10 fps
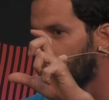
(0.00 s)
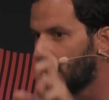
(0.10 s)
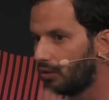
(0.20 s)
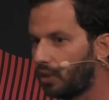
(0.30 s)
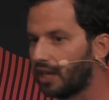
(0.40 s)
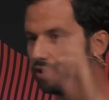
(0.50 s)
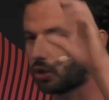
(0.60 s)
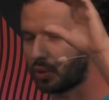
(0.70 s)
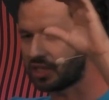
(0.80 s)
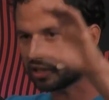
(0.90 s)
we had a
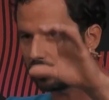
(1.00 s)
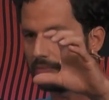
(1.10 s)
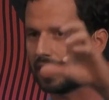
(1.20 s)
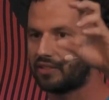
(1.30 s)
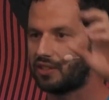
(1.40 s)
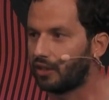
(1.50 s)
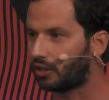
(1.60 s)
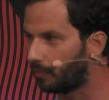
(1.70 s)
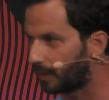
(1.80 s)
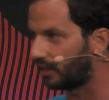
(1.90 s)
critical mass in the
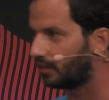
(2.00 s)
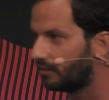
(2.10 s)
company.